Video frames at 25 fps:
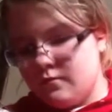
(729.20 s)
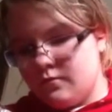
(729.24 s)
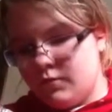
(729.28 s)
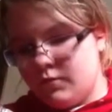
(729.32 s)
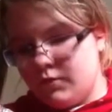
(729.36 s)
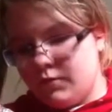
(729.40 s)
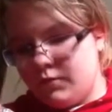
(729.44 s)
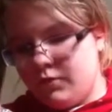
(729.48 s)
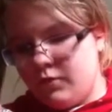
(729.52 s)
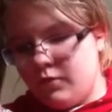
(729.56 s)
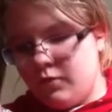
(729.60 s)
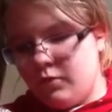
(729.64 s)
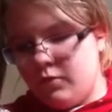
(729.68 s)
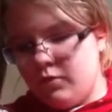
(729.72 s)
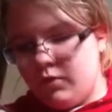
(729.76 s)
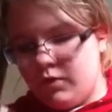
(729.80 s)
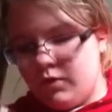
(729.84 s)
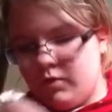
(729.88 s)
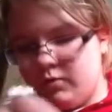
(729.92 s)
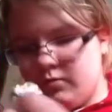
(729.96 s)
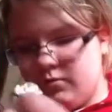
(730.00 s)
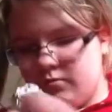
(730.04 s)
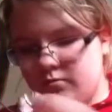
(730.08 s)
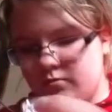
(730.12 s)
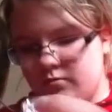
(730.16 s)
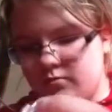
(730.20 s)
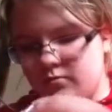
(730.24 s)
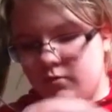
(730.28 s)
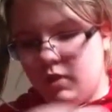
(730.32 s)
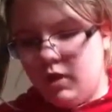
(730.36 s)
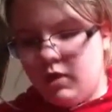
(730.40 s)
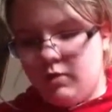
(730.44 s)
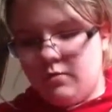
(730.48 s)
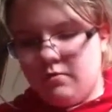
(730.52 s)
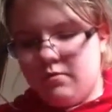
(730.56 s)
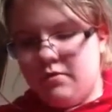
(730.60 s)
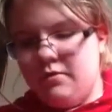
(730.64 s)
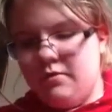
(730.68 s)
Where'd the hole go?
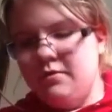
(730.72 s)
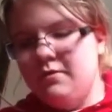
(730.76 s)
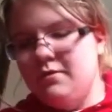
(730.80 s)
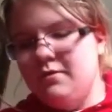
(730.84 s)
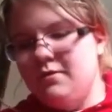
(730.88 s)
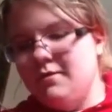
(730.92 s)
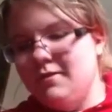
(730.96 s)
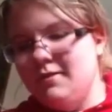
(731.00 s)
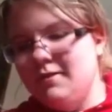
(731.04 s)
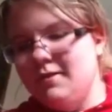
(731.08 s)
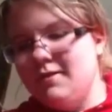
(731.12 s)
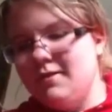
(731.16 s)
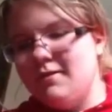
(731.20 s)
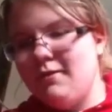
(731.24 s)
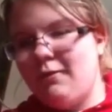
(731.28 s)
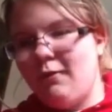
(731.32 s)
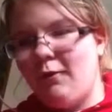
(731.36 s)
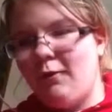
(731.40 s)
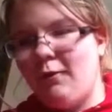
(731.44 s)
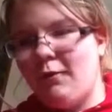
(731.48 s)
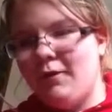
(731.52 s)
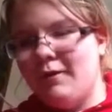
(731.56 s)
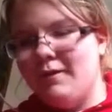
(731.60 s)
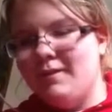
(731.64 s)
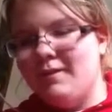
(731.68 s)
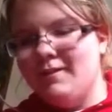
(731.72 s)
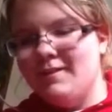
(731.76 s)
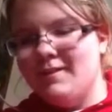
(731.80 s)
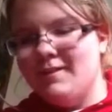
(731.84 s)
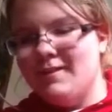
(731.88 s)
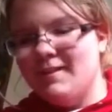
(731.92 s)
Oh, wrong one.